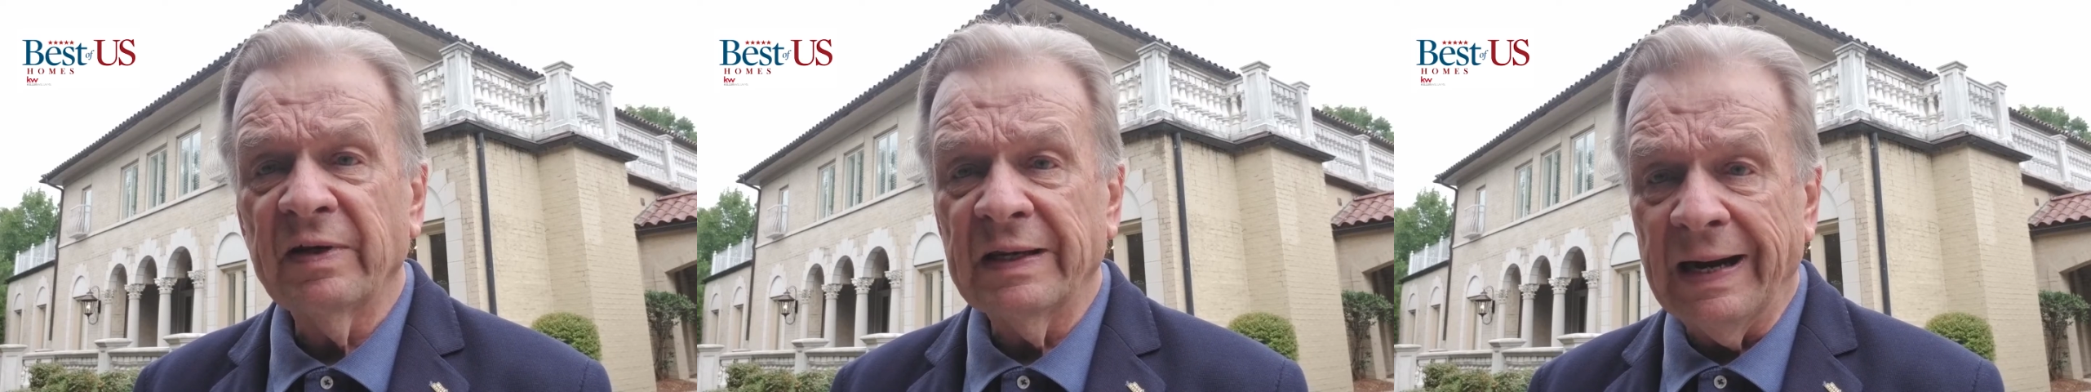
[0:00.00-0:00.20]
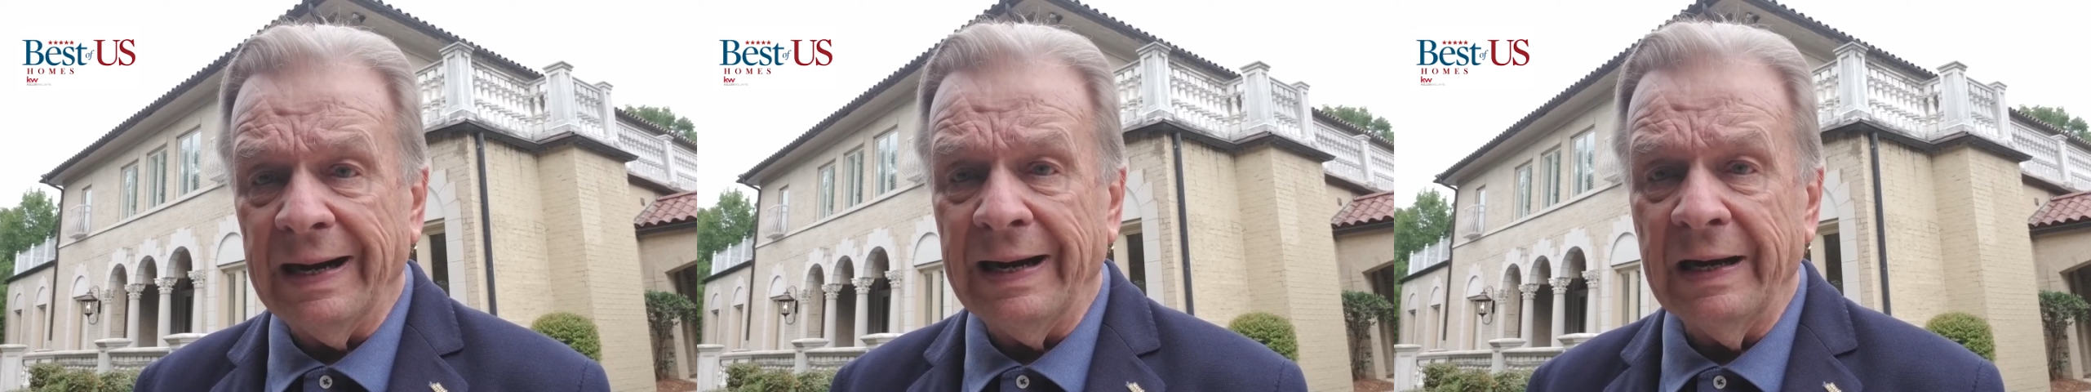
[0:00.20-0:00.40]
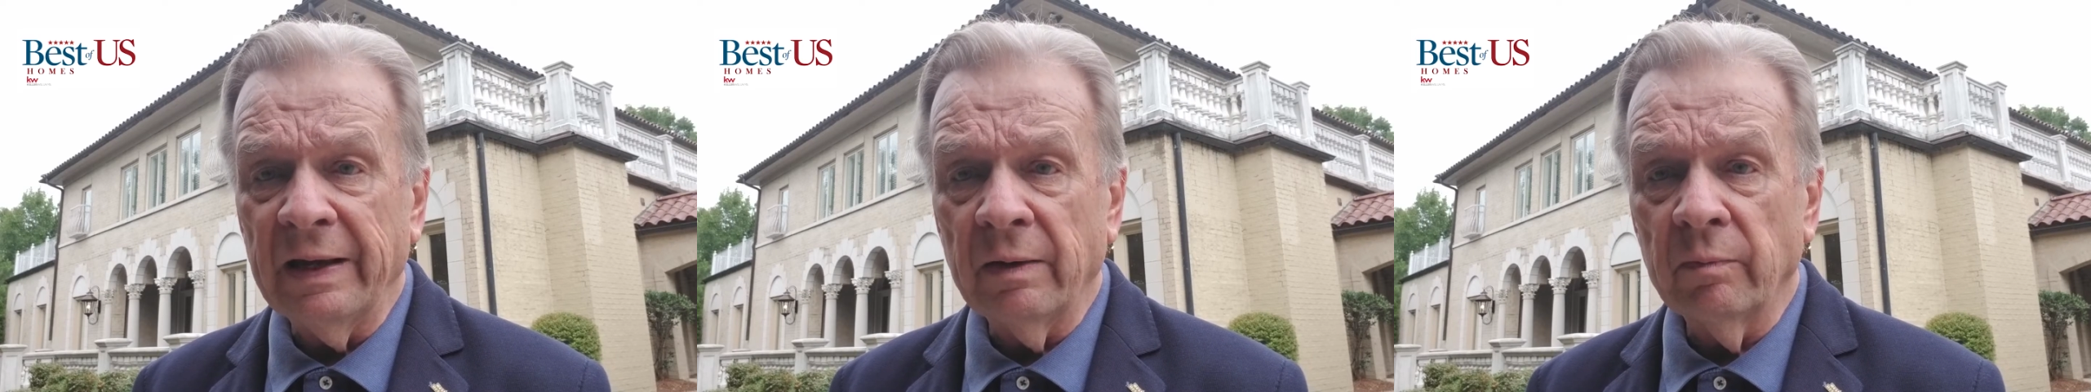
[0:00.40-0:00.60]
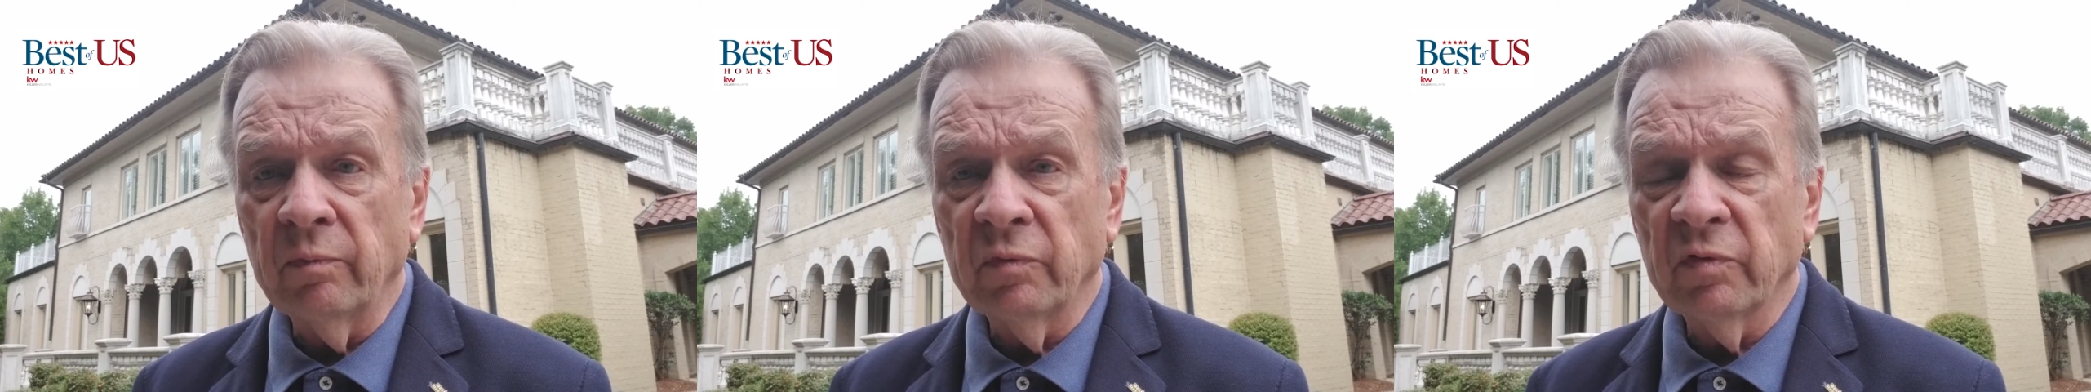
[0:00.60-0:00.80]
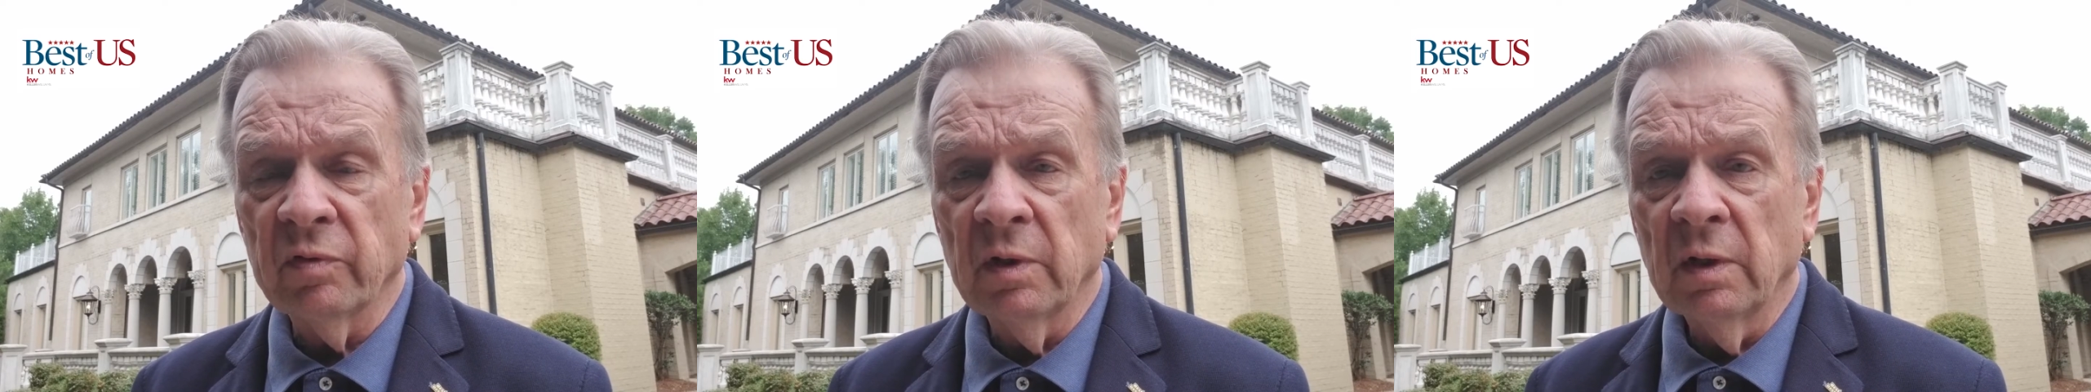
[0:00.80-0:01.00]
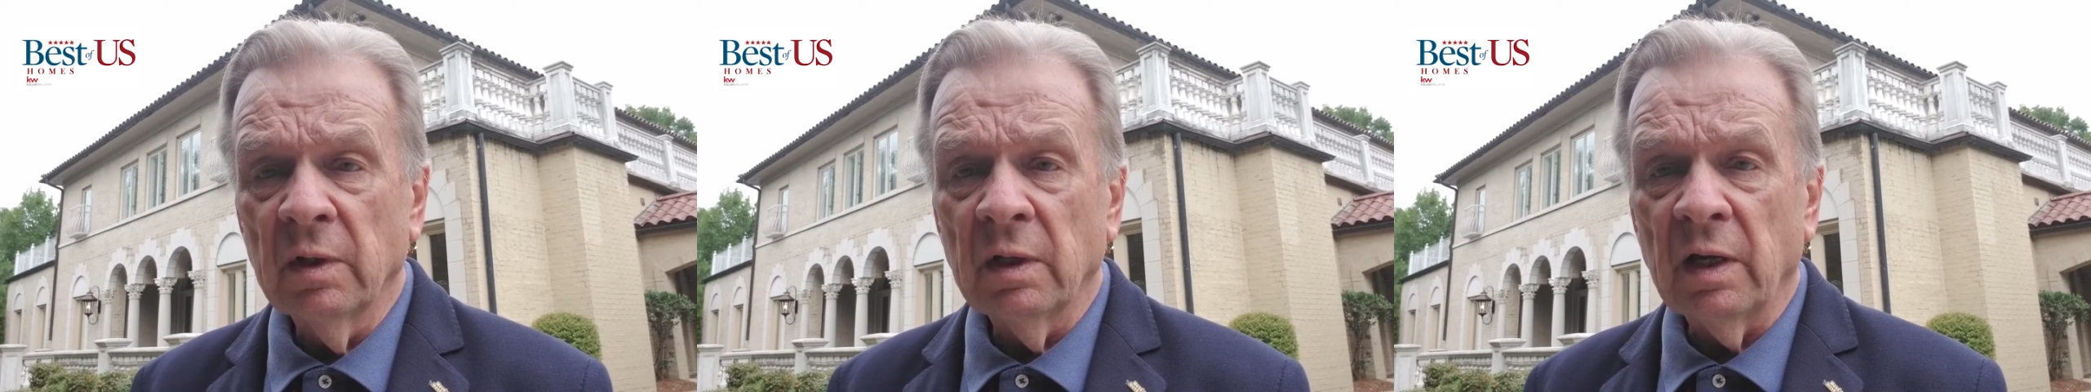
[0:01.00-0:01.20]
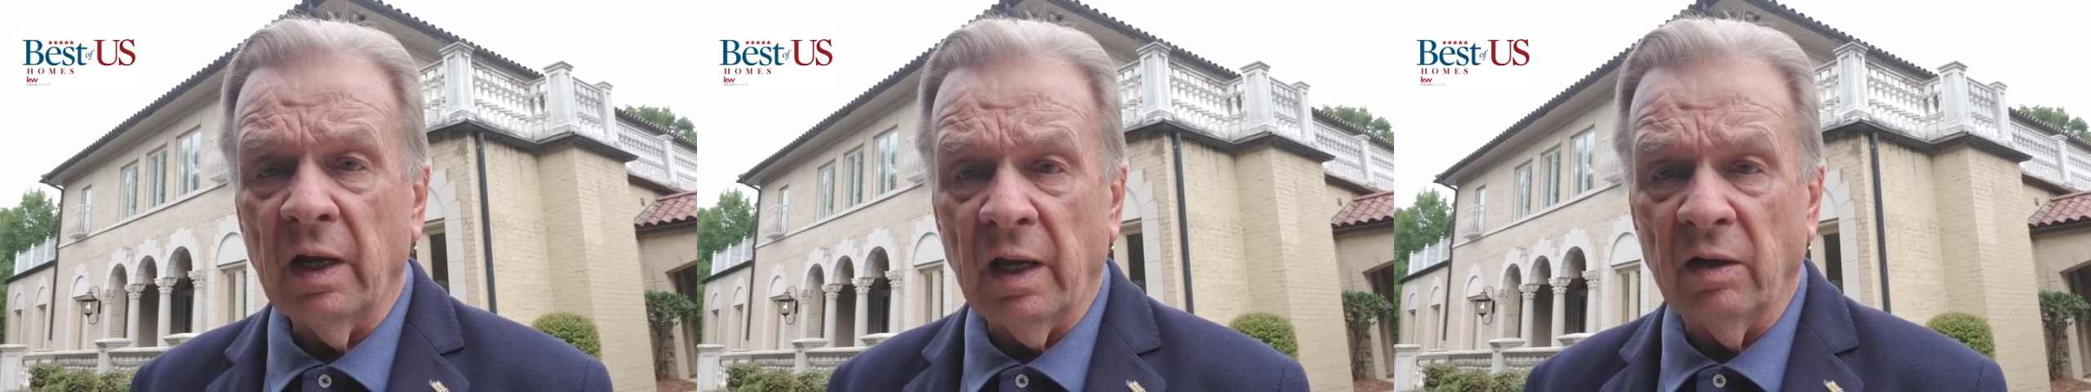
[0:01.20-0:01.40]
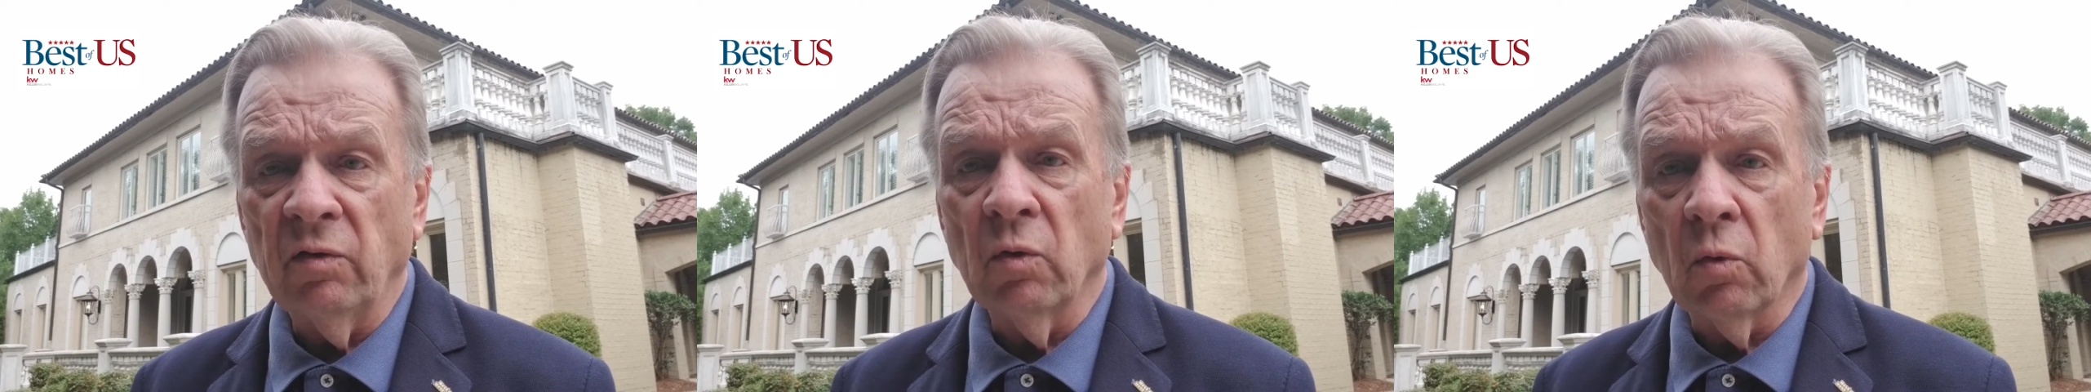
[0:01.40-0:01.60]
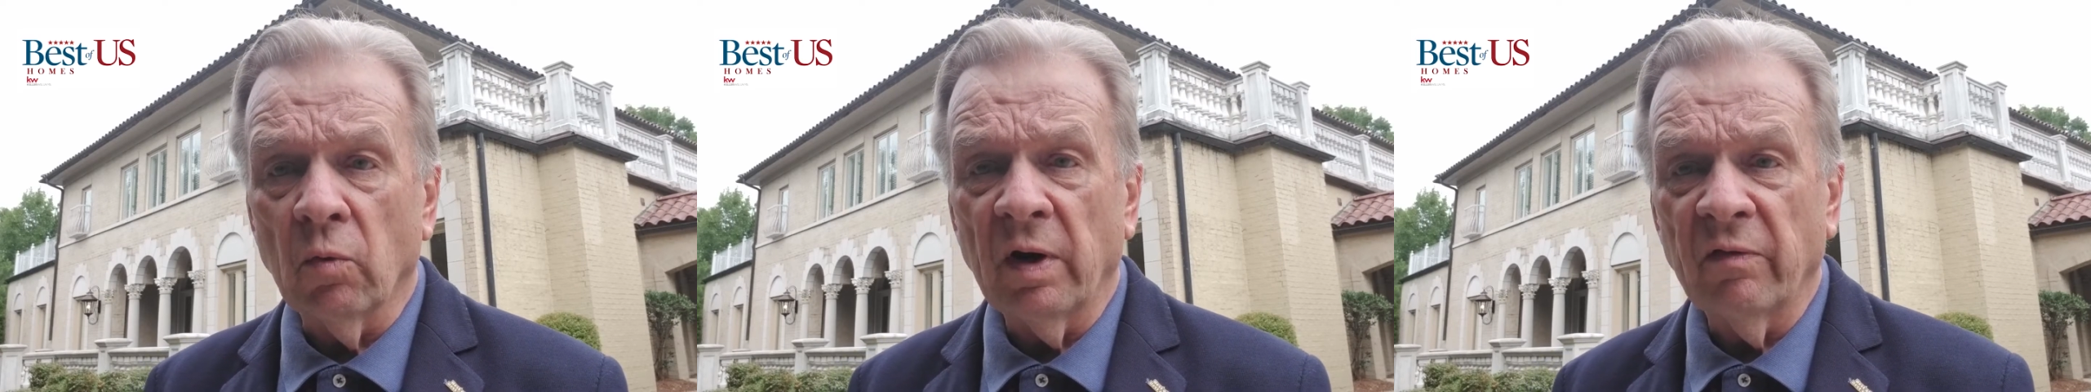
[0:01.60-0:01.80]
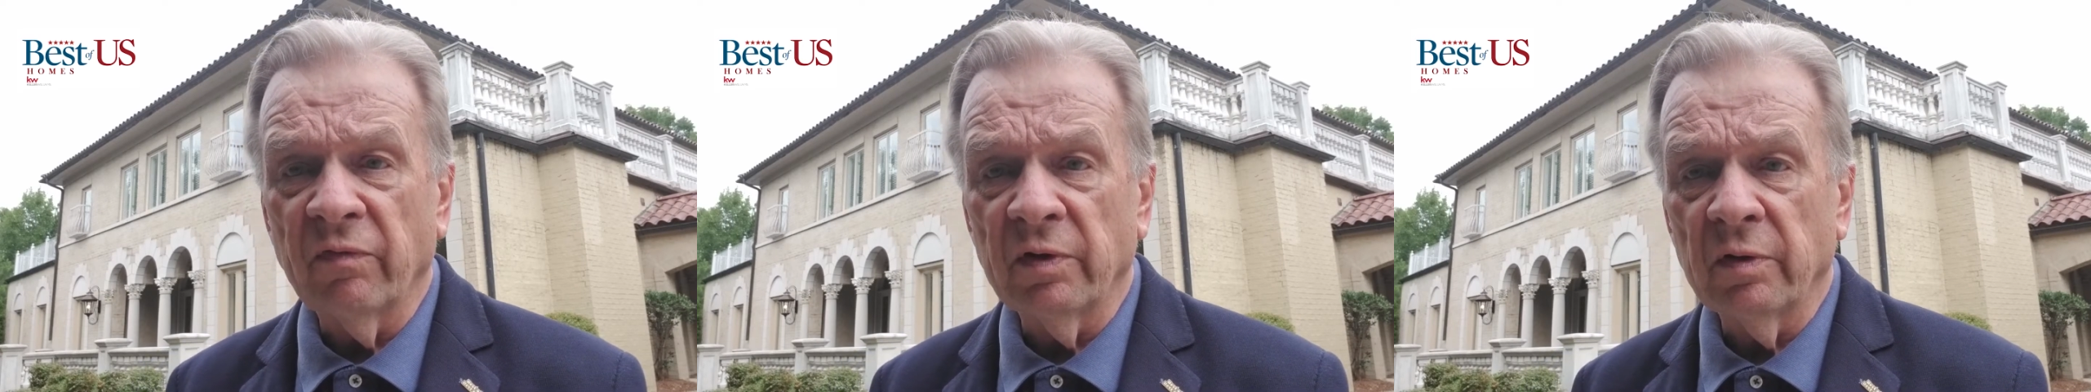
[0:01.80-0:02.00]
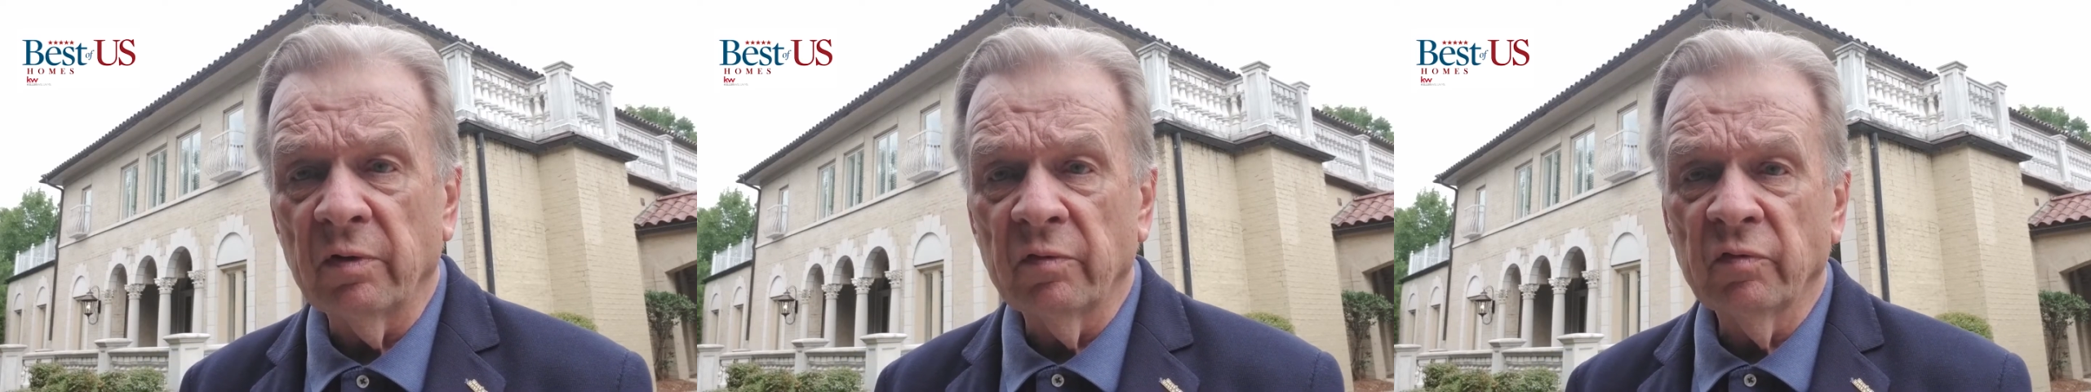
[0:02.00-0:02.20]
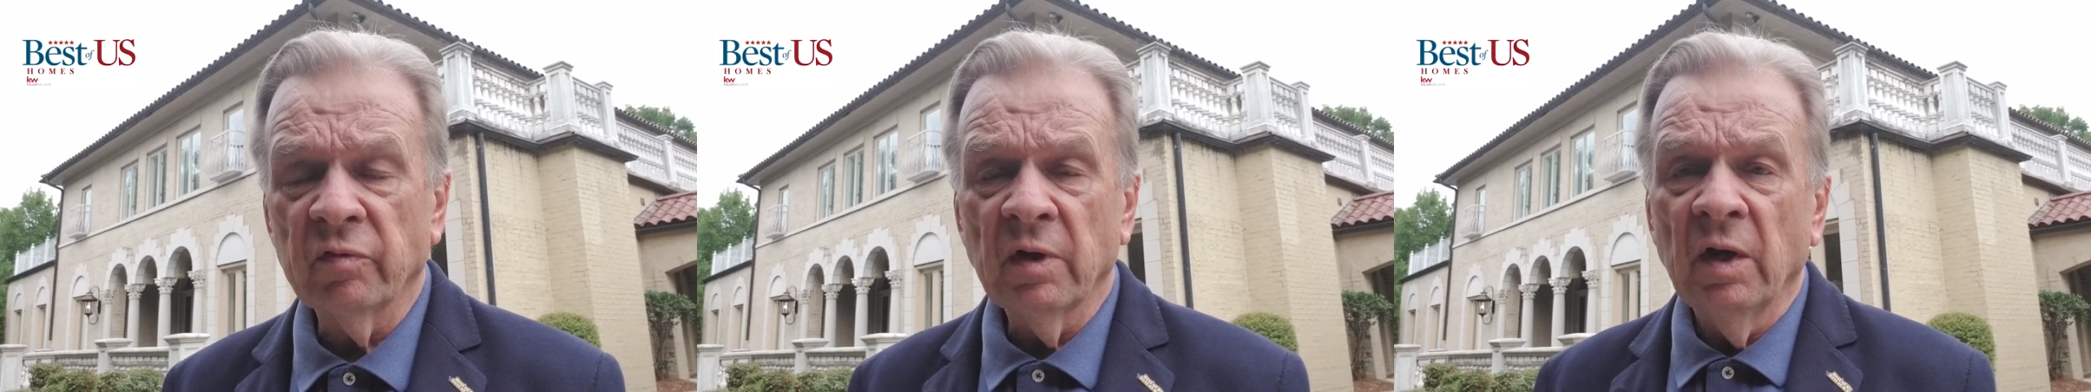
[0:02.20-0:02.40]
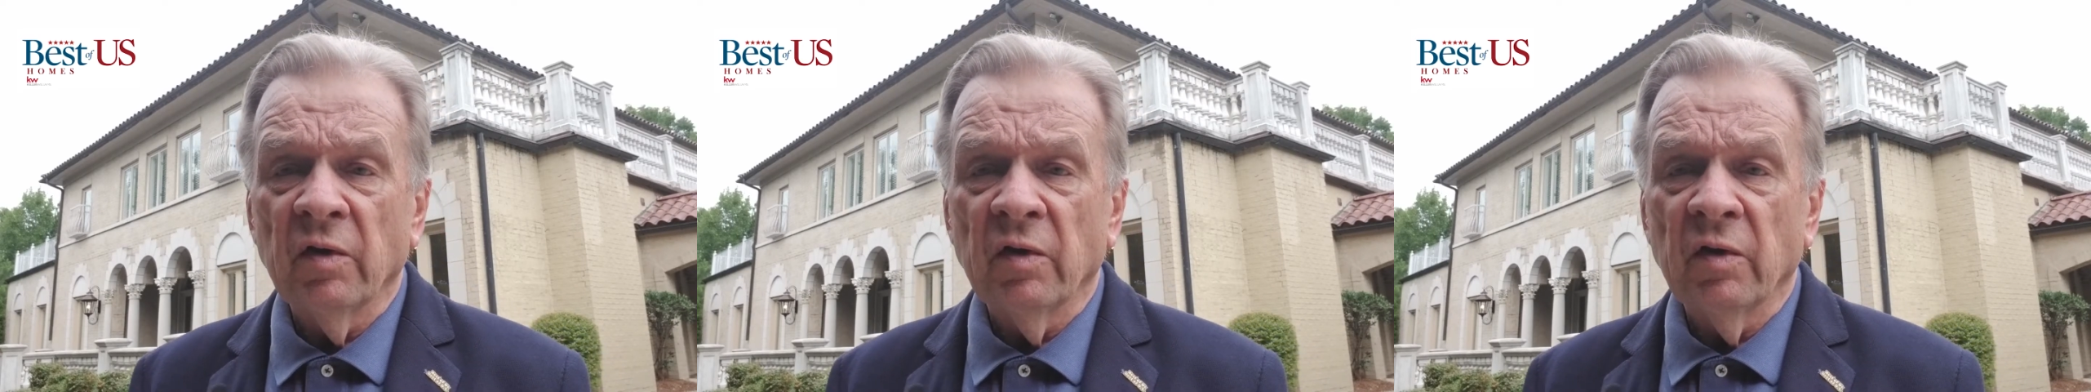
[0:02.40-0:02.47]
times annual revenues.